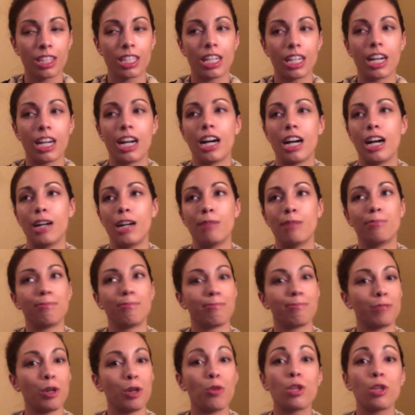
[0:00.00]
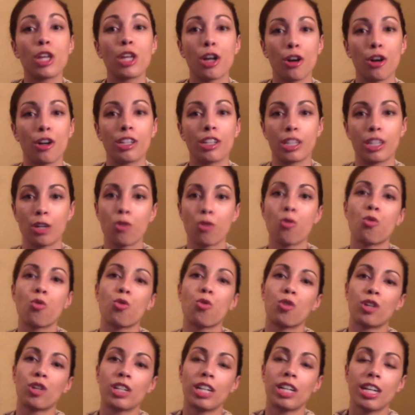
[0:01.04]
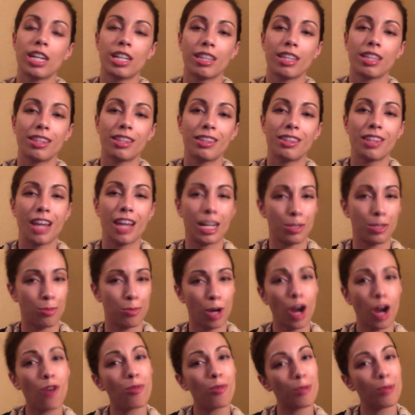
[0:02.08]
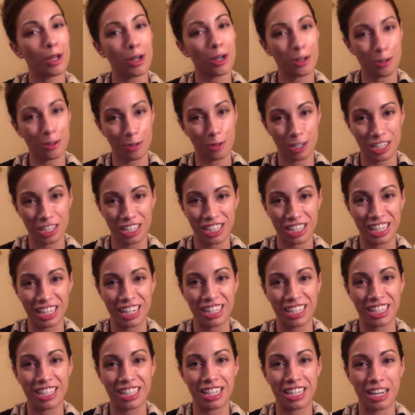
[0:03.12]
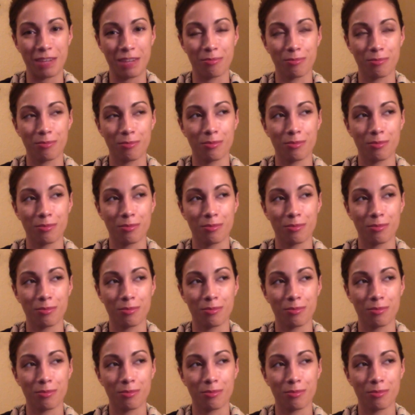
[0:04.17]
who they are at the core, that's probably all going to stay the same.